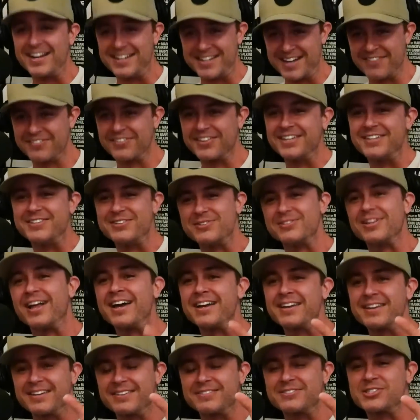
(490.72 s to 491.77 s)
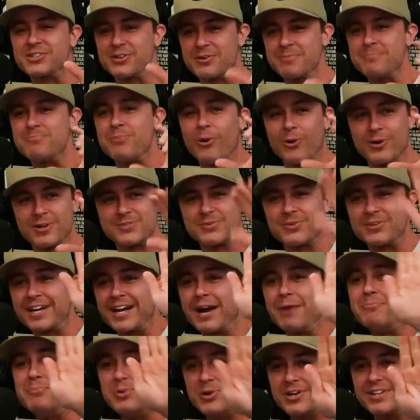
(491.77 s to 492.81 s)
I definitely do like certain parts where like
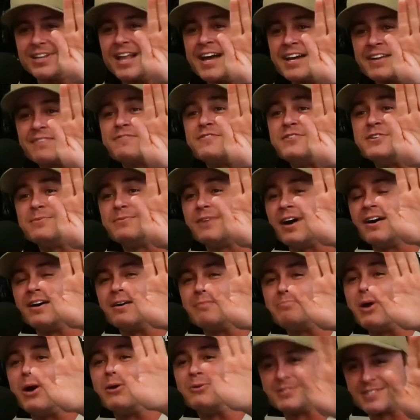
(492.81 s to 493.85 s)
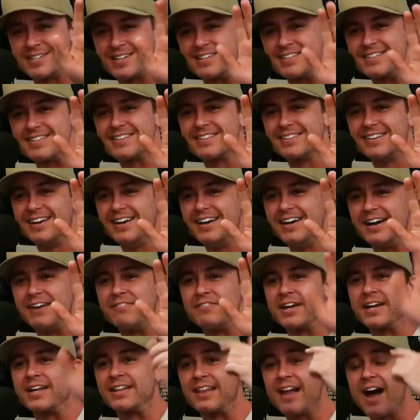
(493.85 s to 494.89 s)
I'll put like post-its of
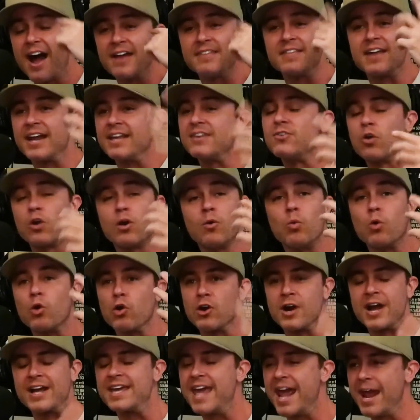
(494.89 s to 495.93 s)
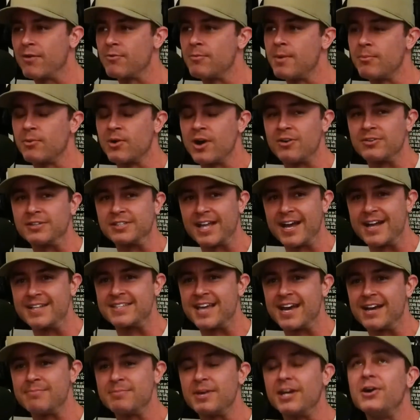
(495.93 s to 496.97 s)
like a line that or a word I can't remember and I'll
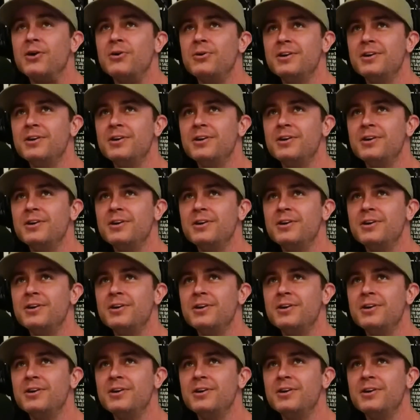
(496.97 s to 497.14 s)
glance at it and be like,